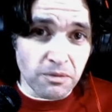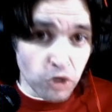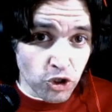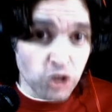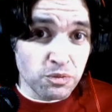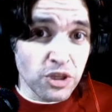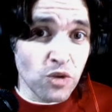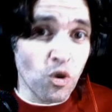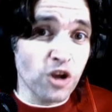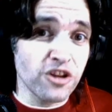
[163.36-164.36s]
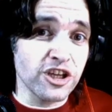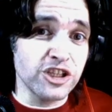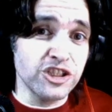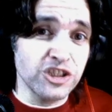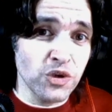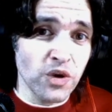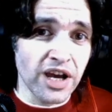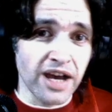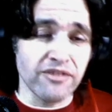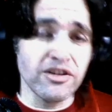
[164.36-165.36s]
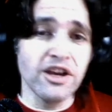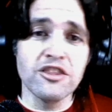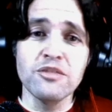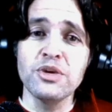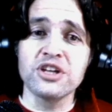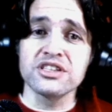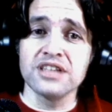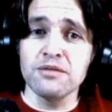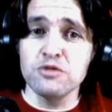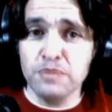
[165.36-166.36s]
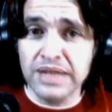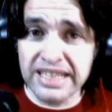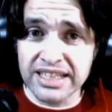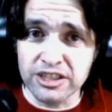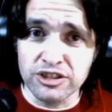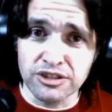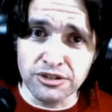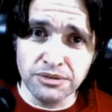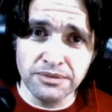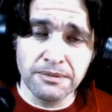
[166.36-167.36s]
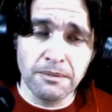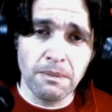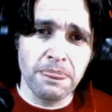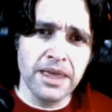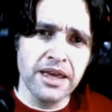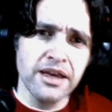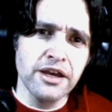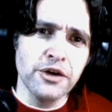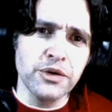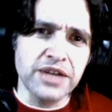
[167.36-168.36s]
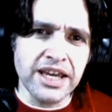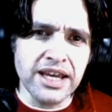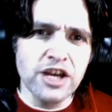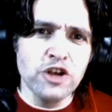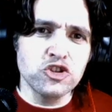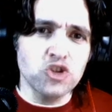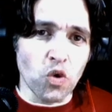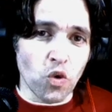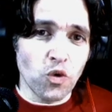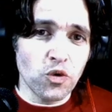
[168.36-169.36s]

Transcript: could be the one that you have, the person I'm speaking to. Okay, so